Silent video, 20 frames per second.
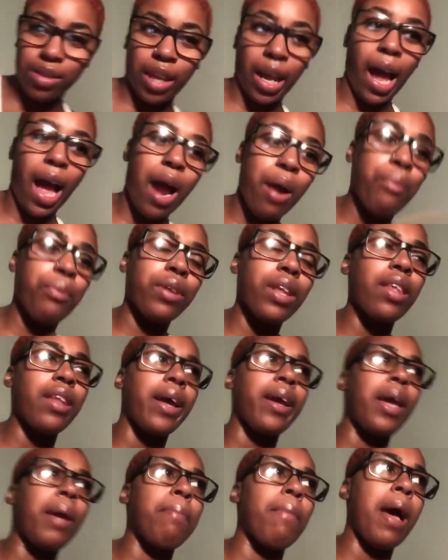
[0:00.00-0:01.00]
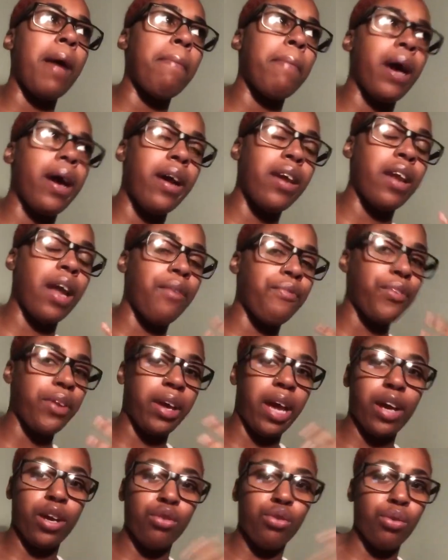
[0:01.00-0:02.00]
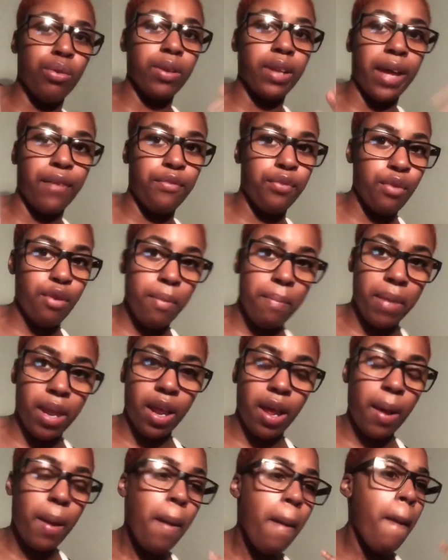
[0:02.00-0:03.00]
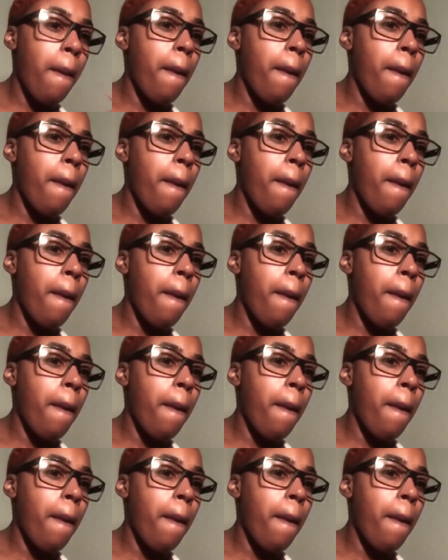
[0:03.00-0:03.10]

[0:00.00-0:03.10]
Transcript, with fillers: Like, I really, like, in my mind, I feel like I can do it like for a minute.